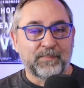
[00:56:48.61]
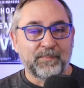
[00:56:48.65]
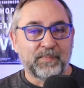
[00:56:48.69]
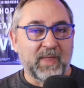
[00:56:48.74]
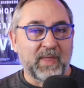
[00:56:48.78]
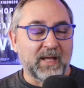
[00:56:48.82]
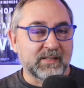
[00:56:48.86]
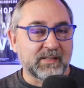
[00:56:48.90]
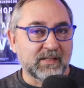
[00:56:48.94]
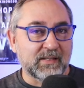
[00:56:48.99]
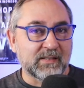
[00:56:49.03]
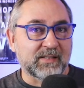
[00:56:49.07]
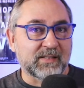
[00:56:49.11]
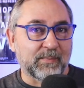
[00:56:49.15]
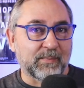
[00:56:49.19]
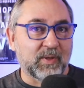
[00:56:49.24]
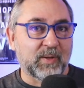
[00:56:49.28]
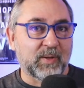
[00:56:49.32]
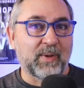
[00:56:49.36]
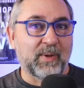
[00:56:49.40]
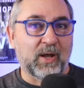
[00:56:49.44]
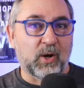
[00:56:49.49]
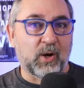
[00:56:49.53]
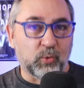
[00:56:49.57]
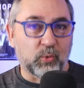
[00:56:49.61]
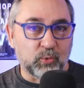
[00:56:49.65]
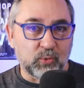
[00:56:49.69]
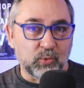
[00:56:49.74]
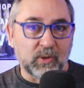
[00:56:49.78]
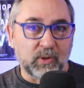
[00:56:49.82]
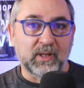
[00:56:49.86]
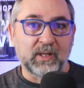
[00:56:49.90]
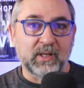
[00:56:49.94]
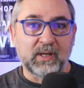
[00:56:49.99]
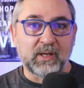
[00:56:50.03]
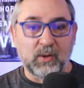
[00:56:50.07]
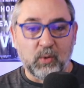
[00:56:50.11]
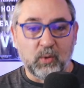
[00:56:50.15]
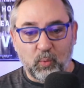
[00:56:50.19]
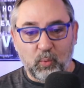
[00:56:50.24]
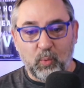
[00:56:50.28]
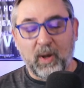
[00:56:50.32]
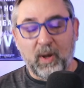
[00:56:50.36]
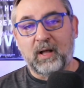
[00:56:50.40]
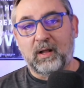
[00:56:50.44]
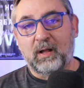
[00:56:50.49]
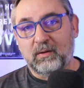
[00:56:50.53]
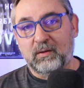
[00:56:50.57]
that says something about a really
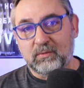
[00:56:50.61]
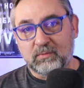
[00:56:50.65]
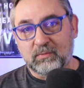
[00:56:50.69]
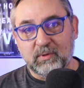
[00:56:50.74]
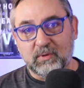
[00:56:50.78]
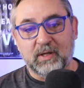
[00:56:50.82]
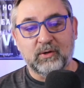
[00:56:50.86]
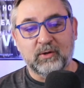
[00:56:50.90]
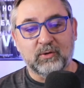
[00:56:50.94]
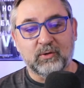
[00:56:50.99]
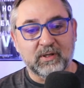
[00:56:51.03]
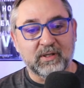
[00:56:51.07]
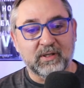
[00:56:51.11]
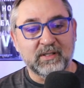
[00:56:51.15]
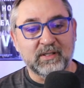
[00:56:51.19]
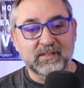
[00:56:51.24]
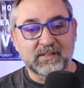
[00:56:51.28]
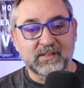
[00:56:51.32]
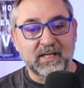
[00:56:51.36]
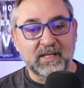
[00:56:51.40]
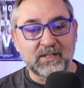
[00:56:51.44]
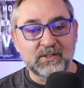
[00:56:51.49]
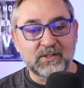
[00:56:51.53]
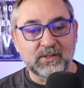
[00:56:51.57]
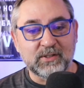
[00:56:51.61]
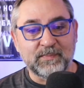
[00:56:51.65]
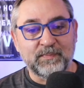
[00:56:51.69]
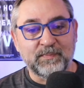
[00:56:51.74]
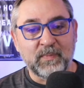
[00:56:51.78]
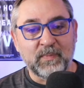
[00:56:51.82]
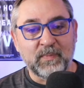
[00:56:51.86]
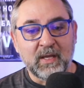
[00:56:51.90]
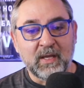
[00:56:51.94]
well-run organization.